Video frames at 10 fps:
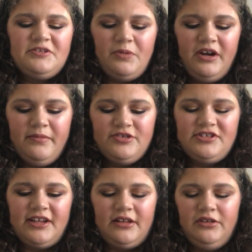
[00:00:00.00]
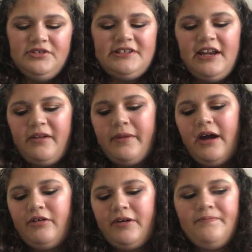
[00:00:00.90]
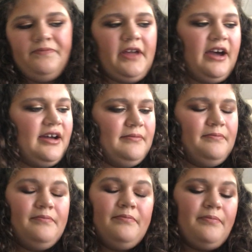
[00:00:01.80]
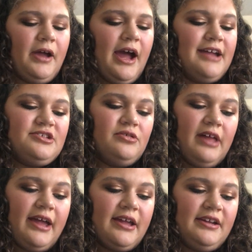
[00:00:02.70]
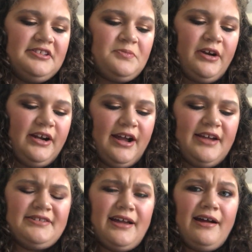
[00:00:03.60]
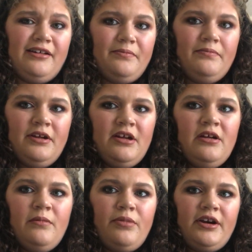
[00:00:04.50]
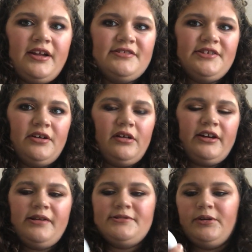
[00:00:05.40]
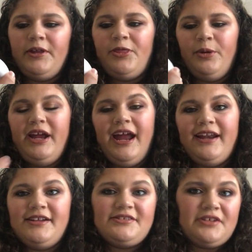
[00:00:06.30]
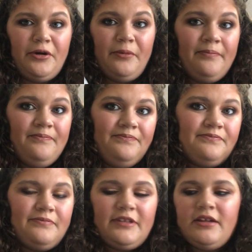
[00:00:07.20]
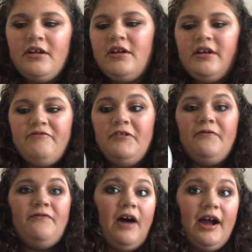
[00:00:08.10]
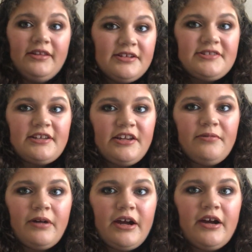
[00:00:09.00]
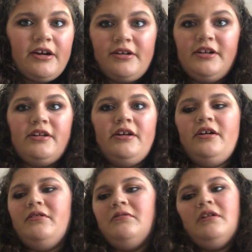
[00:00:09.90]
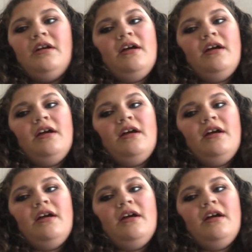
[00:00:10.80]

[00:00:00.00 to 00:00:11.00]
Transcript: pretty much just like a little setting powder. But I do like it. It's pretty nice. I got a pretty good deal on it. It was only $3.80, so if you find this anywhere, you know,